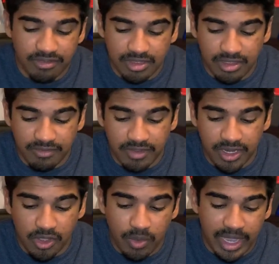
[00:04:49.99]
the
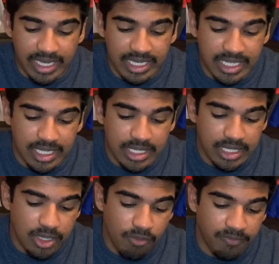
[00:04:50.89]
video idea.
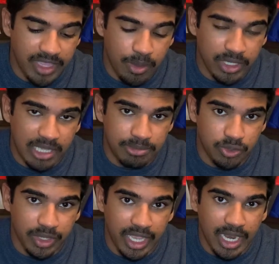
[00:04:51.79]
Hopefully I will keep
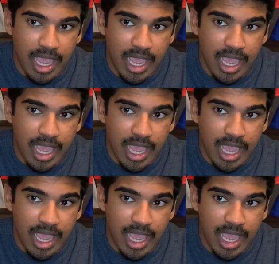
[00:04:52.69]
doing it.